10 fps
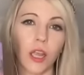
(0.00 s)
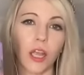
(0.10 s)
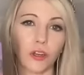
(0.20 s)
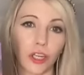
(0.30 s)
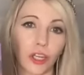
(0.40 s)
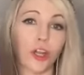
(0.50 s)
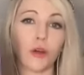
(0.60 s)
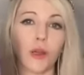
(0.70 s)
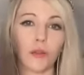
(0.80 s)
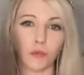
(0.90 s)
And you're going to
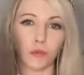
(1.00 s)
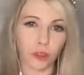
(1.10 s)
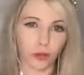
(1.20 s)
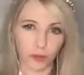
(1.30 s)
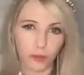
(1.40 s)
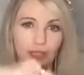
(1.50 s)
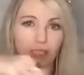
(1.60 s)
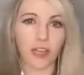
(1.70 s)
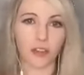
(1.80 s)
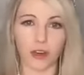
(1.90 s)
know it when you come back
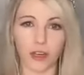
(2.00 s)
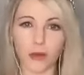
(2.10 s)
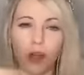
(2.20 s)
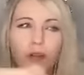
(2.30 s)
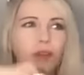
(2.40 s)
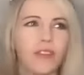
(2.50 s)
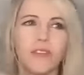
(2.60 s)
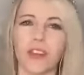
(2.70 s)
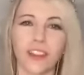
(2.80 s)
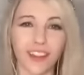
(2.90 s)
together. And you already
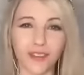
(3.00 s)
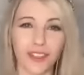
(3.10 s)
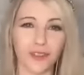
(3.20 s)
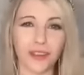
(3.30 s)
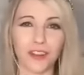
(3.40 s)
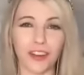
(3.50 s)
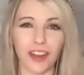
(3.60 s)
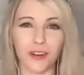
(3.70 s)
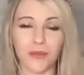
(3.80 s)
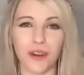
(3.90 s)
feel it when you're with your
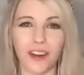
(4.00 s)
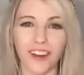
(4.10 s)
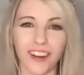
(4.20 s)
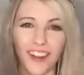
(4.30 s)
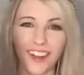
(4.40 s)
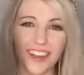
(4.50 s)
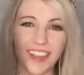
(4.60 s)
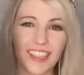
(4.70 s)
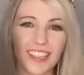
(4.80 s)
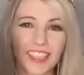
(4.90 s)
counterpart.
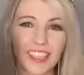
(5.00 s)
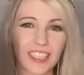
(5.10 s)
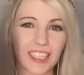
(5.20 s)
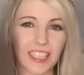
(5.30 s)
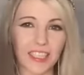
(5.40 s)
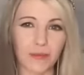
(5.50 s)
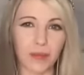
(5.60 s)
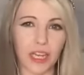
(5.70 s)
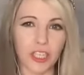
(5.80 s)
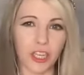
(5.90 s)
It's just a sense of
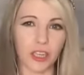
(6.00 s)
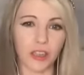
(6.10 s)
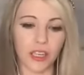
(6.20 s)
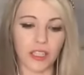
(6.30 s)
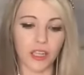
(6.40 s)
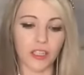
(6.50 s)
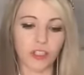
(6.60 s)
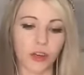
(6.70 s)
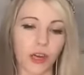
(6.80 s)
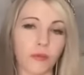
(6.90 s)
magic that's
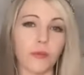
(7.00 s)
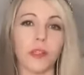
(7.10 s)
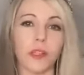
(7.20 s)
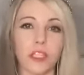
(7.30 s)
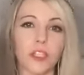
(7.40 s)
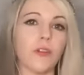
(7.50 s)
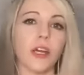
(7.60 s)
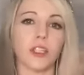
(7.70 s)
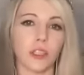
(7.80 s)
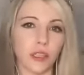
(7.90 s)
undescribable unless you've
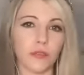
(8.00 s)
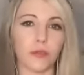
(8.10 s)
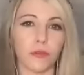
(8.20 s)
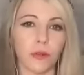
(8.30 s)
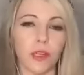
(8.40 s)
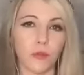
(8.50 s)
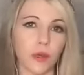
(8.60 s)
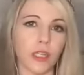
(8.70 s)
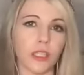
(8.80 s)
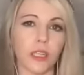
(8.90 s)
actually lived through it and
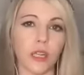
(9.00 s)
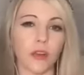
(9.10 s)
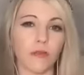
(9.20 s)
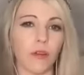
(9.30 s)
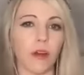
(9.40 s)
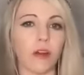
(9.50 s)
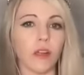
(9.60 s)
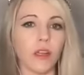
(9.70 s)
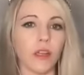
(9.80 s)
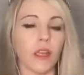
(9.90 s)
witnessed it and
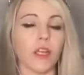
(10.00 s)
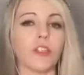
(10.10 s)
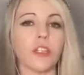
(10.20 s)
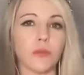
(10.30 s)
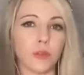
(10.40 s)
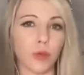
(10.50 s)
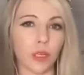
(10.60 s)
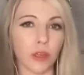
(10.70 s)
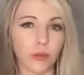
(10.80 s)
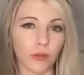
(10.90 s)
felt the energy
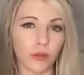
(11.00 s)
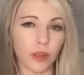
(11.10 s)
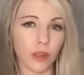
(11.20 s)
between you.